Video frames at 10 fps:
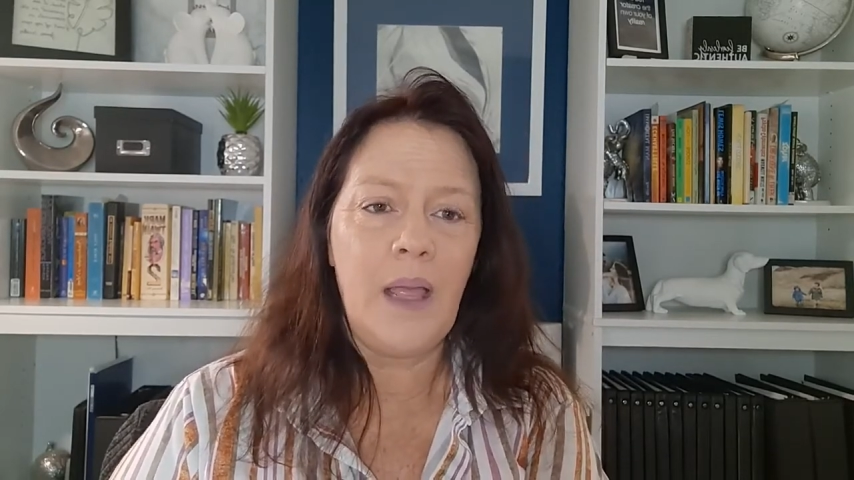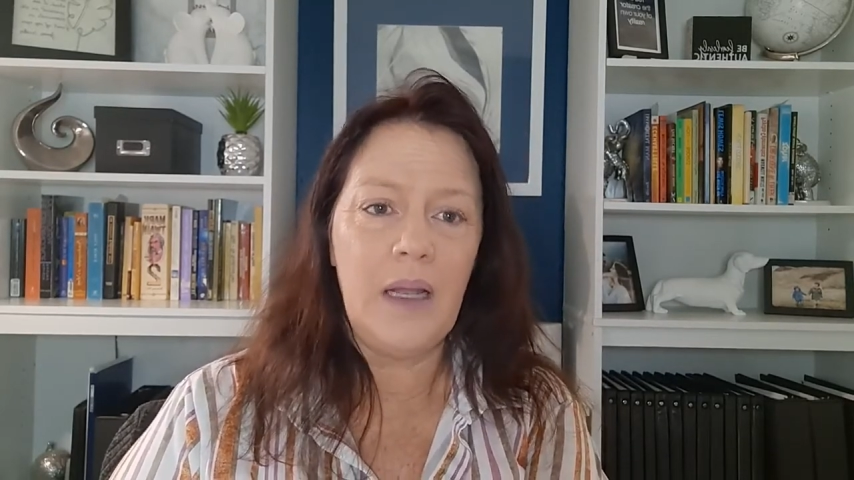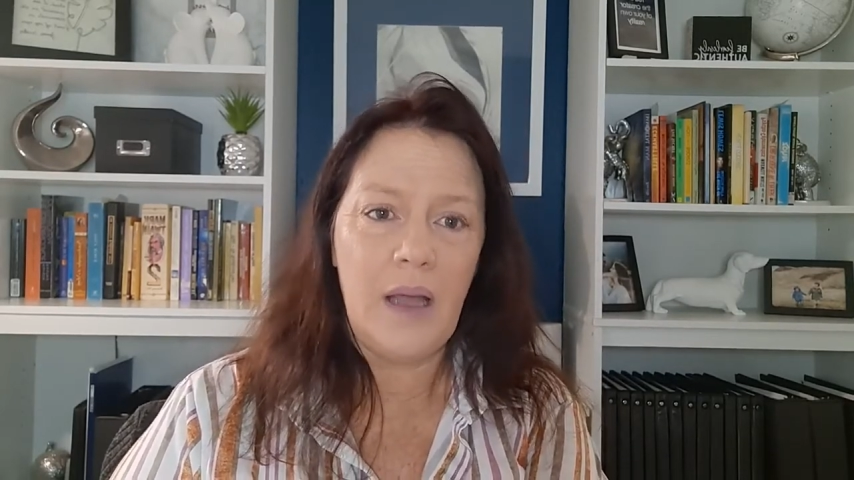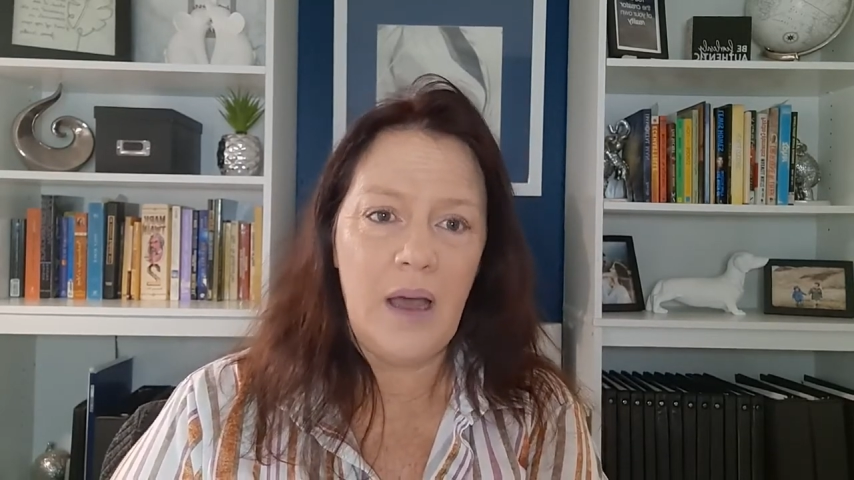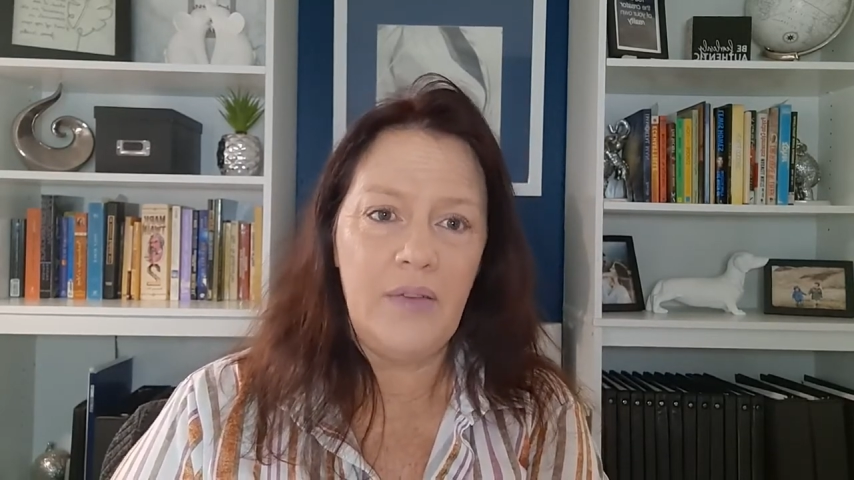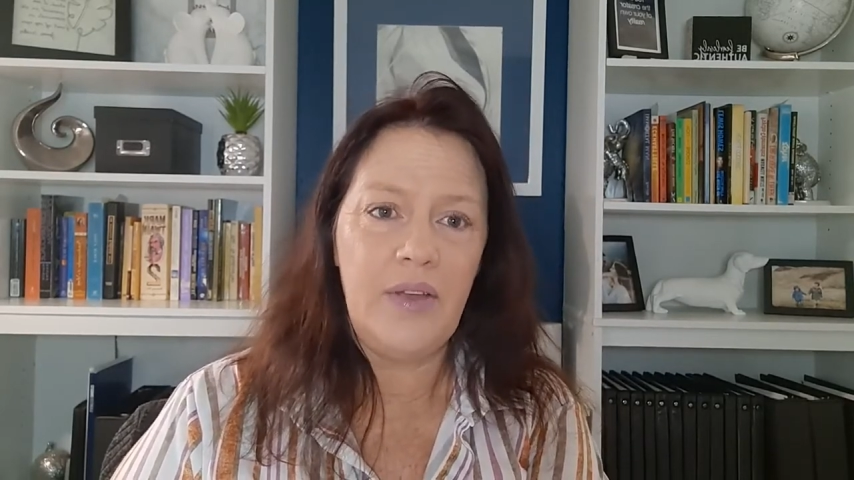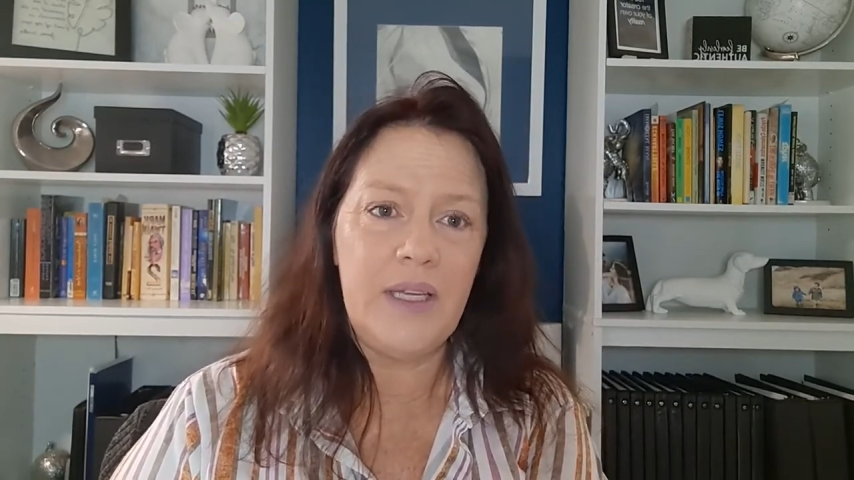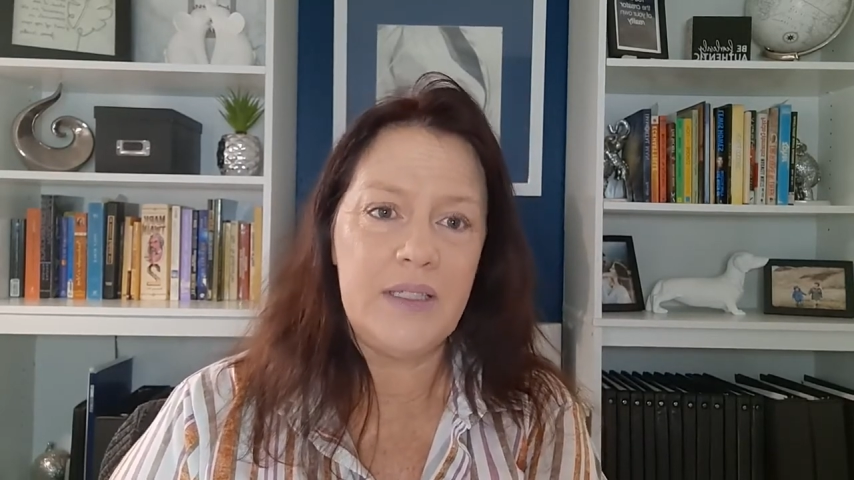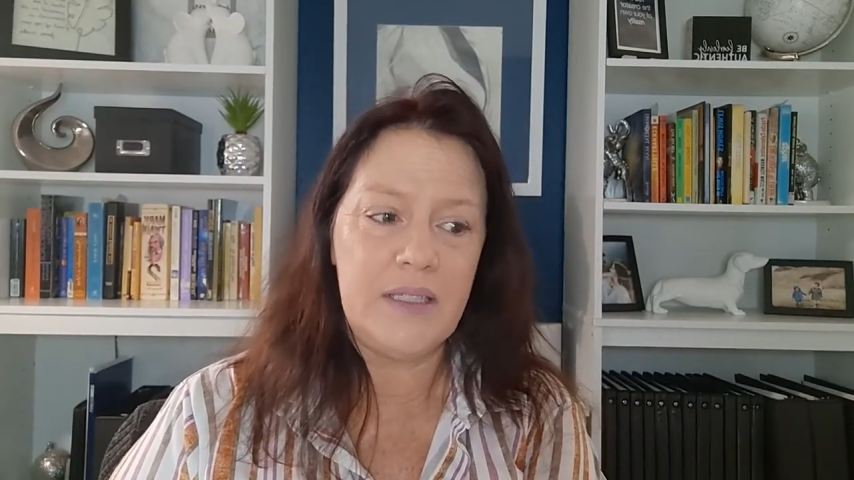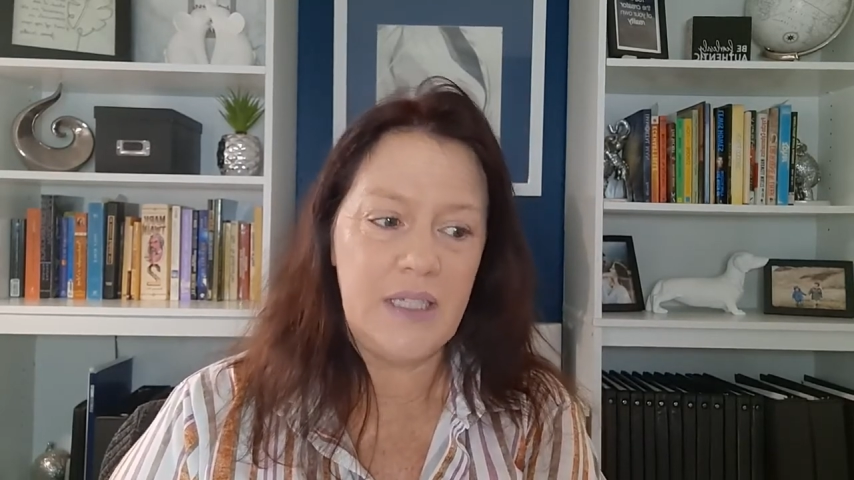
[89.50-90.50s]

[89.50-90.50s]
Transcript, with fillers: love his